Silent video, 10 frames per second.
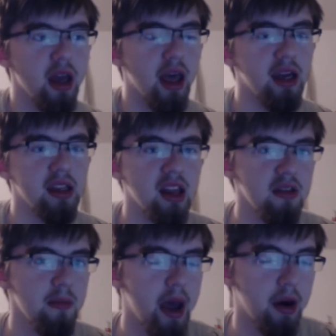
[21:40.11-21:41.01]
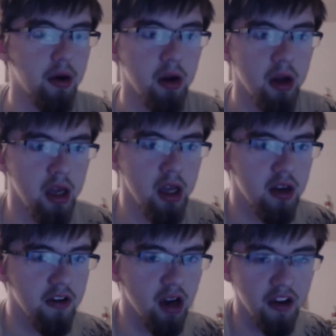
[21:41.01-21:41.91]
and it doesn't matter
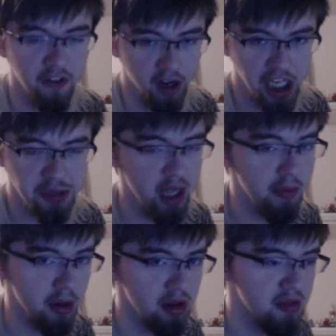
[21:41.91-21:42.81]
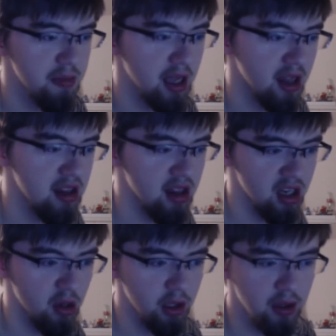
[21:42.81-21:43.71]
for HP boost because
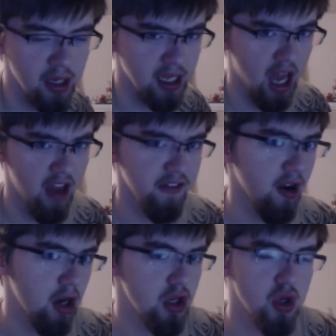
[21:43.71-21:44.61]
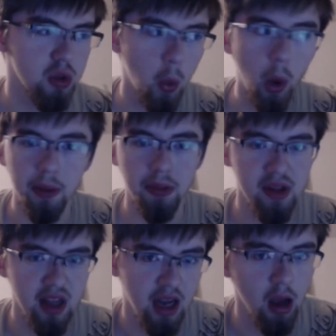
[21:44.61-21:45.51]
no unit can have
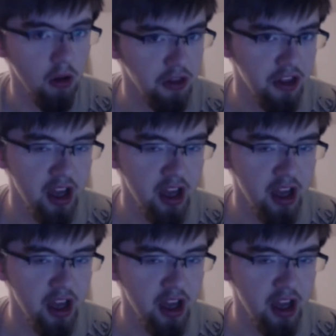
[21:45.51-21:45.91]
101% health.